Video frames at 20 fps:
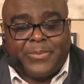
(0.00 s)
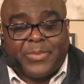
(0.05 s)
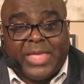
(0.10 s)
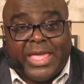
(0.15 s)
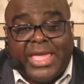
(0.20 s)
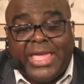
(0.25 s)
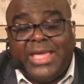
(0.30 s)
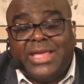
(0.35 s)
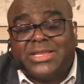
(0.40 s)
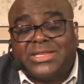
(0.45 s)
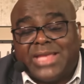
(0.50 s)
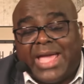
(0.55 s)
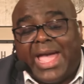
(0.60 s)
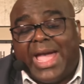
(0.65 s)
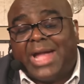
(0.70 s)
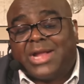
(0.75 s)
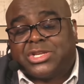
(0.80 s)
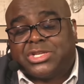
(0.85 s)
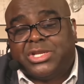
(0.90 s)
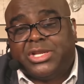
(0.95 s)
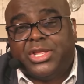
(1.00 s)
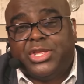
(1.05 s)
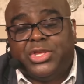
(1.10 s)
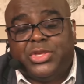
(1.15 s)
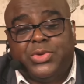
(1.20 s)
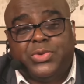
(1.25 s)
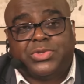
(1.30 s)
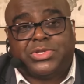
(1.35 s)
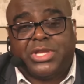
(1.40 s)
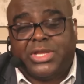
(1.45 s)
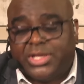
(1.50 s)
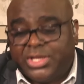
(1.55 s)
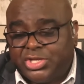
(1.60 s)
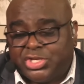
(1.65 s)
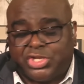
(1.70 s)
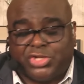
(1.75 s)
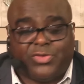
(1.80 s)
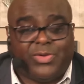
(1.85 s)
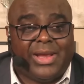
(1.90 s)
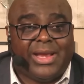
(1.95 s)
He is actually using the
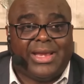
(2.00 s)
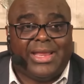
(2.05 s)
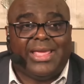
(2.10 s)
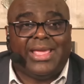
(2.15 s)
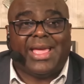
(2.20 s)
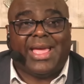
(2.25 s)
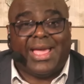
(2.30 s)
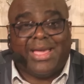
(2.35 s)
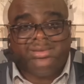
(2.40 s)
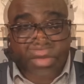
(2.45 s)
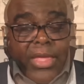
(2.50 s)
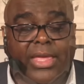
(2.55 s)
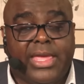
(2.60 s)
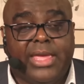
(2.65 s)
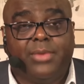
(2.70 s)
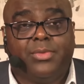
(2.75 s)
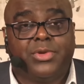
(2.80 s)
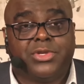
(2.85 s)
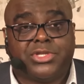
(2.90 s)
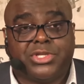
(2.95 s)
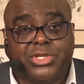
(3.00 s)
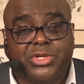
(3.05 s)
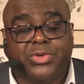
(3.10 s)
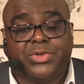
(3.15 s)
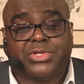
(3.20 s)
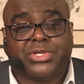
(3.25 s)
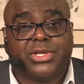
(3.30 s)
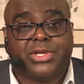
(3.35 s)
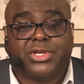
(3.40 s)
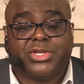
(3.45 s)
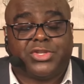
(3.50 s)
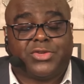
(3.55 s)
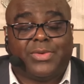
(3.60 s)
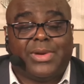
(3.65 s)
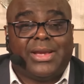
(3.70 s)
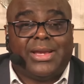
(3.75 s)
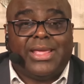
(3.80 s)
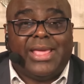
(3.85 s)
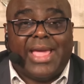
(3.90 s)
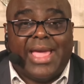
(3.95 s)
strength he had. He was using the
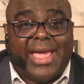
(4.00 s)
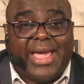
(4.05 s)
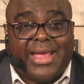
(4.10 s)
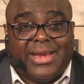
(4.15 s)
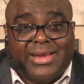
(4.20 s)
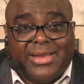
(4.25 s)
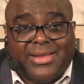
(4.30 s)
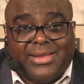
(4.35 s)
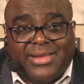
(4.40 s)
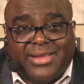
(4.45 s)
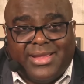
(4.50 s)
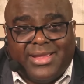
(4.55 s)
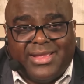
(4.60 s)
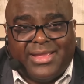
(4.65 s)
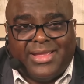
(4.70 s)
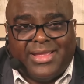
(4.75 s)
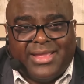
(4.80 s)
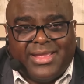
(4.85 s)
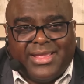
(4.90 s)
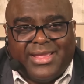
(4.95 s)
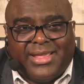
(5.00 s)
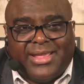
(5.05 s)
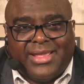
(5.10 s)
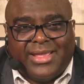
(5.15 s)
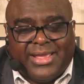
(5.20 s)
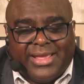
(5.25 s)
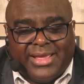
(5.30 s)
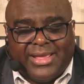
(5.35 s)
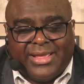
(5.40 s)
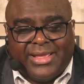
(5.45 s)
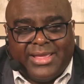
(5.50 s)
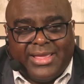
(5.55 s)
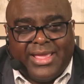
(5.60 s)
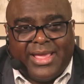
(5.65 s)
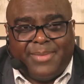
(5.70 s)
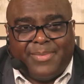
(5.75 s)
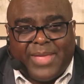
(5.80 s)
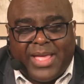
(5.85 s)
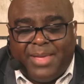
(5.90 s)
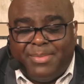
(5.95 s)
strength he had.
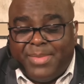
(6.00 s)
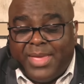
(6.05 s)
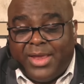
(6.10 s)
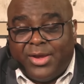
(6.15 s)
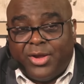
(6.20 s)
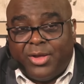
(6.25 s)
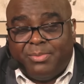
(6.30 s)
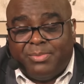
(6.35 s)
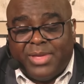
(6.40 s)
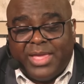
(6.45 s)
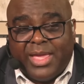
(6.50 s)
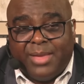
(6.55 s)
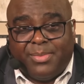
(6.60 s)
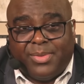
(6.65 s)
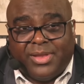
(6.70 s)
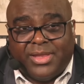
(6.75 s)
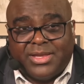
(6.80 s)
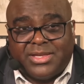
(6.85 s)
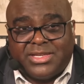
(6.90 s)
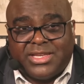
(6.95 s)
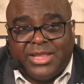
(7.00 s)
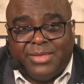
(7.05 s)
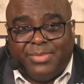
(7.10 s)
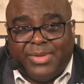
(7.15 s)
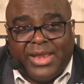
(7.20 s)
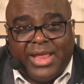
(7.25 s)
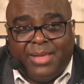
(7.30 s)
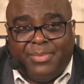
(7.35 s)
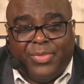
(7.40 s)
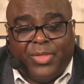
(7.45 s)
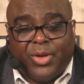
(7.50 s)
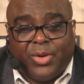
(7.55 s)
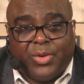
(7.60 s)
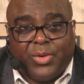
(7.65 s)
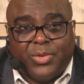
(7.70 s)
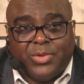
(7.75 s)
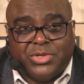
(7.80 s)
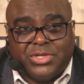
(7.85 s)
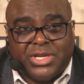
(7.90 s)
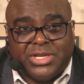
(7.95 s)
Yep, I may not be able to see, but I'm not
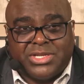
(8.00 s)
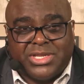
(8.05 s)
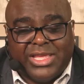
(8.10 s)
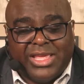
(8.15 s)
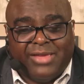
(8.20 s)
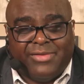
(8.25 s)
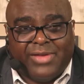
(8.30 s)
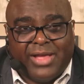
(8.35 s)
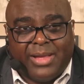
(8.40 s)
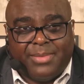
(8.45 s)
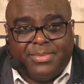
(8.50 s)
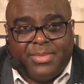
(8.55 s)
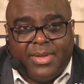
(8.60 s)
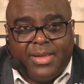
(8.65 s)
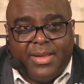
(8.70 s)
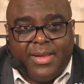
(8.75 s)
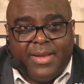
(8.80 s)
going to just give up.